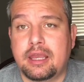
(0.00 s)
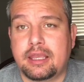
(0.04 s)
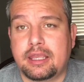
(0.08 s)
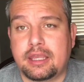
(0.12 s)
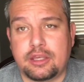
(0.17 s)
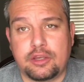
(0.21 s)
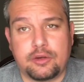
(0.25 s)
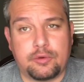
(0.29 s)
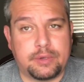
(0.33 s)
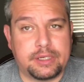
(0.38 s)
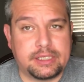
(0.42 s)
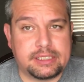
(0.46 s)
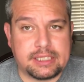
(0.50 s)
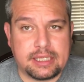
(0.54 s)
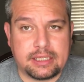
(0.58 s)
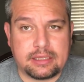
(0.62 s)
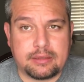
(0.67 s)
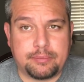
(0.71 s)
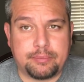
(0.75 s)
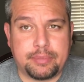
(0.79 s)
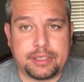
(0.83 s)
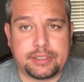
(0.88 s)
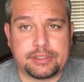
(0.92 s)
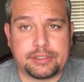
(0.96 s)
Can you retake
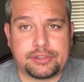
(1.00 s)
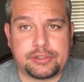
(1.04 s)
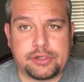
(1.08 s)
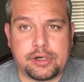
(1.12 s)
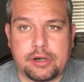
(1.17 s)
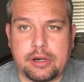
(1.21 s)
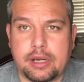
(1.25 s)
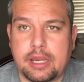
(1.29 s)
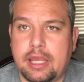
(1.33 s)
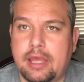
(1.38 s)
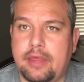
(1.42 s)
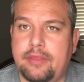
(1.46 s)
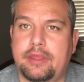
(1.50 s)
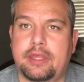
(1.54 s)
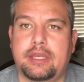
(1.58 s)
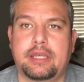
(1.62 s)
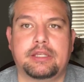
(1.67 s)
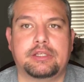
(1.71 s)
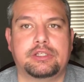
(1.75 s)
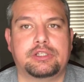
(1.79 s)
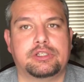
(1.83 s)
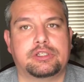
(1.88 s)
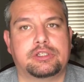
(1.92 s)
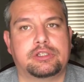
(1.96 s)
the picture?" And then
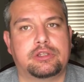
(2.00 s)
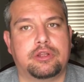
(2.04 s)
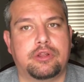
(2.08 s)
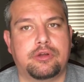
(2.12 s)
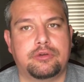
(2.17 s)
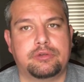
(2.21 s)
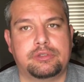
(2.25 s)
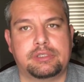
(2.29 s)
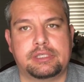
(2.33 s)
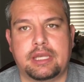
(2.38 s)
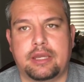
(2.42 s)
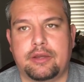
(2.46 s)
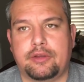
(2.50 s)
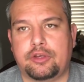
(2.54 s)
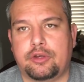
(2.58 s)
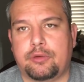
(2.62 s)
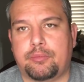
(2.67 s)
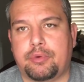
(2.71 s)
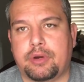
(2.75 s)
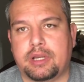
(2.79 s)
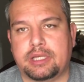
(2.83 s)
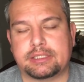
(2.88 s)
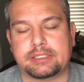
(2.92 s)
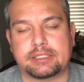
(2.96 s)
it just slows down your
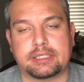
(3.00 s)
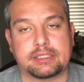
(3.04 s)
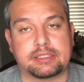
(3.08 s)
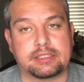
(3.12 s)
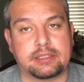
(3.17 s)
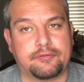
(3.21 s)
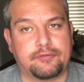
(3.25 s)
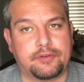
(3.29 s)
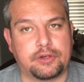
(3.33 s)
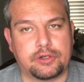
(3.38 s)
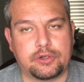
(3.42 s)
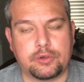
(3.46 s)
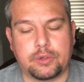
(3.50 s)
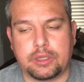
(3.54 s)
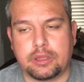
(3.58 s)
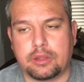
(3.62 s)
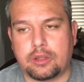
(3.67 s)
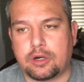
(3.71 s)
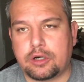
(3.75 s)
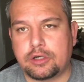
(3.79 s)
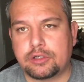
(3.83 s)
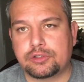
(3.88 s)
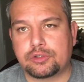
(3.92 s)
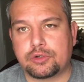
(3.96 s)
process. If you're doing
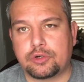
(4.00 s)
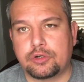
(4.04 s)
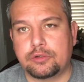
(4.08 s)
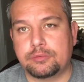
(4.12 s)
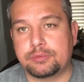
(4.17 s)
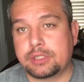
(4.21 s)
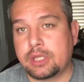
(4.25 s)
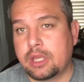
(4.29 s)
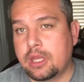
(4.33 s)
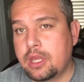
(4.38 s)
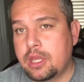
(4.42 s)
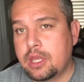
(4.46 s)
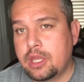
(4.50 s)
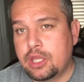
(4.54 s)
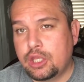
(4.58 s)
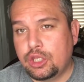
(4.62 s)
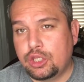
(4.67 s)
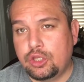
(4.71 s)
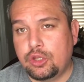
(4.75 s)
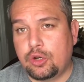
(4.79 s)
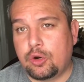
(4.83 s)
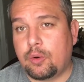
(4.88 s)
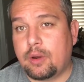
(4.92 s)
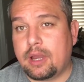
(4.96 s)
large groups,
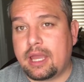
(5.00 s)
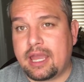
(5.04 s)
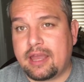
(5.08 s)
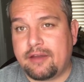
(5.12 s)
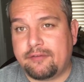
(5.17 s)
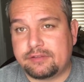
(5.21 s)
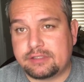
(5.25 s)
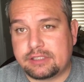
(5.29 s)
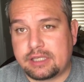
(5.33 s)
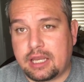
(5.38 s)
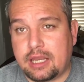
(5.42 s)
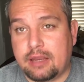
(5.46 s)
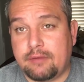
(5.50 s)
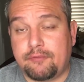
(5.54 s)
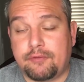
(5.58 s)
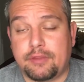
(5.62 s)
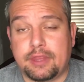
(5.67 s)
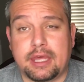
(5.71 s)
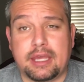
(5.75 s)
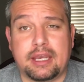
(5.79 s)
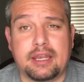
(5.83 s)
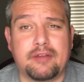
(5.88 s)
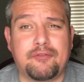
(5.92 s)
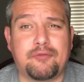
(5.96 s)
you don't have time for
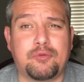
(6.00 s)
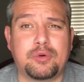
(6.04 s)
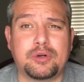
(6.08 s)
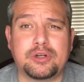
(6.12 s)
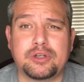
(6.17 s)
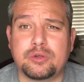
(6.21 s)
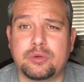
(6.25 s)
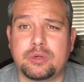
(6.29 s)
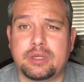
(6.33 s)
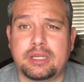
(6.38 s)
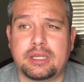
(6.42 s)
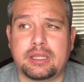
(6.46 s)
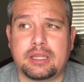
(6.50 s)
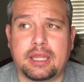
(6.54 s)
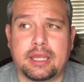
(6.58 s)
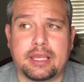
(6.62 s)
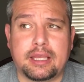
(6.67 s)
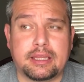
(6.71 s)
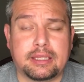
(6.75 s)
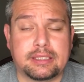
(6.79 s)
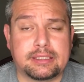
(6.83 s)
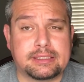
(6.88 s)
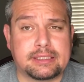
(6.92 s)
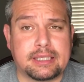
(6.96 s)
that. If we're doing it
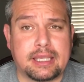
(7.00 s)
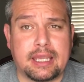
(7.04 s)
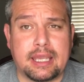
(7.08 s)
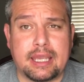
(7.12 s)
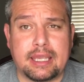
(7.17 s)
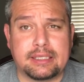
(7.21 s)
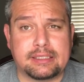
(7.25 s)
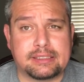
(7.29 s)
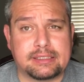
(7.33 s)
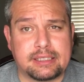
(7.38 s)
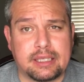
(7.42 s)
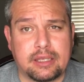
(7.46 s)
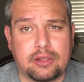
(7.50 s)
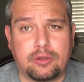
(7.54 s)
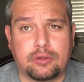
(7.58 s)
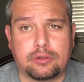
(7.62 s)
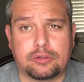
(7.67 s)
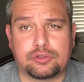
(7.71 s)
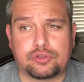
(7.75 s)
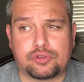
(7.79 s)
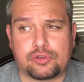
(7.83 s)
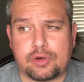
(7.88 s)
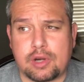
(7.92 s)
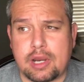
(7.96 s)
like, let's say, a
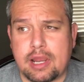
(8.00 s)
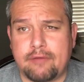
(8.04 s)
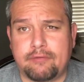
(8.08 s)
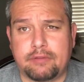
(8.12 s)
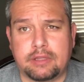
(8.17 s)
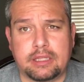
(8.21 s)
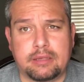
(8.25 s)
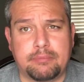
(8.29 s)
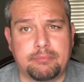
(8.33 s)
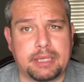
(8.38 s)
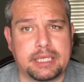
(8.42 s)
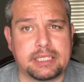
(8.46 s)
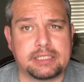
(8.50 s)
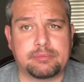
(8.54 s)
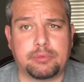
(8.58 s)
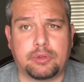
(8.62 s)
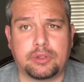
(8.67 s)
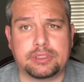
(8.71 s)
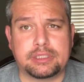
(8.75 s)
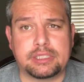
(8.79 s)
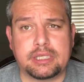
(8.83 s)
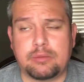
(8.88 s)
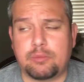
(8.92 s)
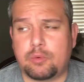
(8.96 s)
single traveling
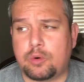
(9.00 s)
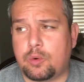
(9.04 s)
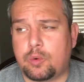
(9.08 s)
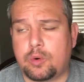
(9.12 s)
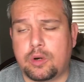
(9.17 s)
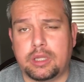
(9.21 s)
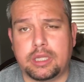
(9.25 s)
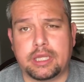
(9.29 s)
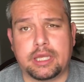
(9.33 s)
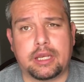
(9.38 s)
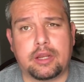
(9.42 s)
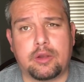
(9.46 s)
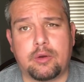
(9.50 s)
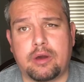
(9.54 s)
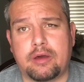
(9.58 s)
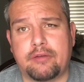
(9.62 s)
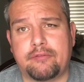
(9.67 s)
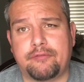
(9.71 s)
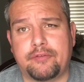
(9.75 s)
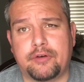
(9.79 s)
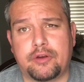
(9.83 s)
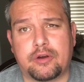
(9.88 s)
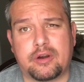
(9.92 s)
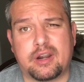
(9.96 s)
baseball team where we're only going to go out
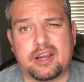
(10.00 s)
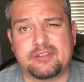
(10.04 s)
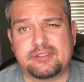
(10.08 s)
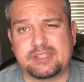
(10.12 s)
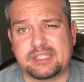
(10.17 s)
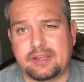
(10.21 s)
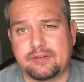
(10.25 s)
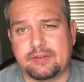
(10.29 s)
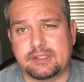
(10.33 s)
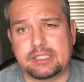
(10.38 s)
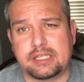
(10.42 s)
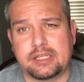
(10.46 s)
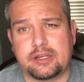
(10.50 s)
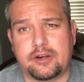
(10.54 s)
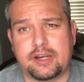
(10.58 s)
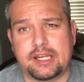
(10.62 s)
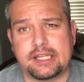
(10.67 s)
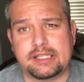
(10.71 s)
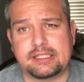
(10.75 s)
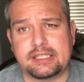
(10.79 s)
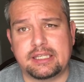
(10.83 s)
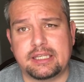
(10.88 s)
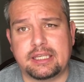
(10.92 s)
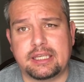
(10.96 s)
and photograph 17 or
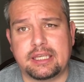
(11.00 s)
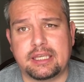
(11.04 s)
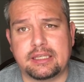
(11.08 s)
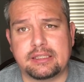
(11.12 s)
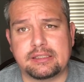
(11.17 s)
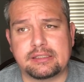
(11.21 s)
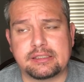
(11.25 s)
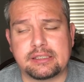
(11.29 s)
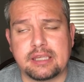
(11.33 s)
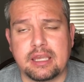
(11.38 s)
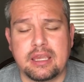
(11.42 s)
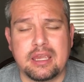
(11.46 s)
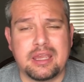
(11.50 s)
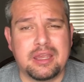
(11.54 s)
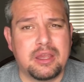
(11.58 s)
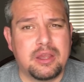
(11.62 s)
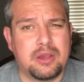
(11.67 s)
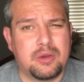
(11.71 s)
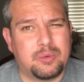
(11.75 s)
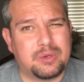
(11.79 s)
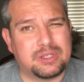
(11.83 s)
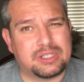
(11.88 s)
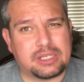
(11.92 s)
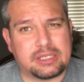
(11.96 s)
18 kids,
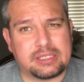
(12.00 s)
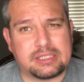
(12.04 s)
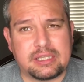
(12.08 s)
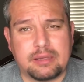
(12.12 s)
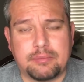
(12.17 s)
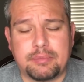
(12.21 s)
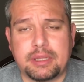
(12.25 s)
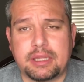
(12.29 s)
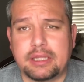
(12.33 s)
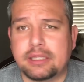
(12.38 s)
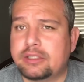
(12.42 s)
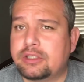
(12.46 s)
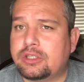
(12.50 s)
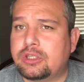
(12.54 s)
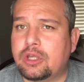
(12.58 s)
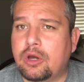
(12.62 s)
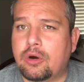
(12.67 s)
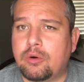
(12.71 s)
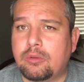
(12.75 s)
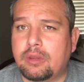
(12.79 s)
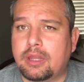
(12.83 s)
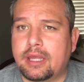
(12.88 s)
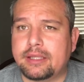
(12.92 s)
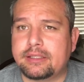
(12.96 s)
which I typically
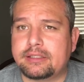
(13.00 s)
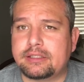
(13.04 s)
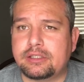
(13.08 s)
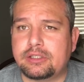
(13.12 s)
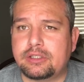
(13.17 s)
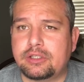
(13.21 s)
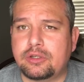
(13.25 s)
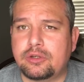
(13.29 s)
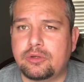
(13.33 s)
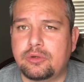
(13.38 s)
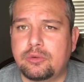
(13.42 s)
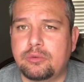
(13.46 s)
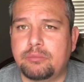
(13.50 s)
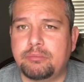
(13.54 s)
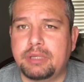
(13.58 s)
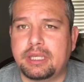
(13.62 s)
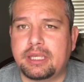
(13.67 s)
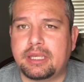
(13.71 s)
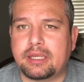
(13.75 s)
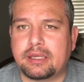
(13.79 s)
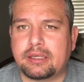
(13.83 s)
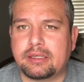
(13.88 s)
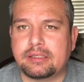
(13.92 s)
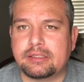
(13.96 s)
don't like to do
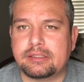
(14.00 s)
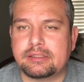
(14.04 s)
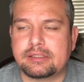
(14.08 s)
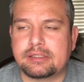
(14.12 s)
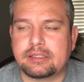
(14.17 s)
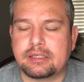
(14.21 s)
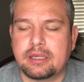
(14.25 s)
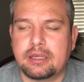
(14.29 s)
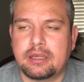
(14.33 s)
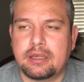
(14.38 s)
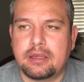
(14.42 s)
because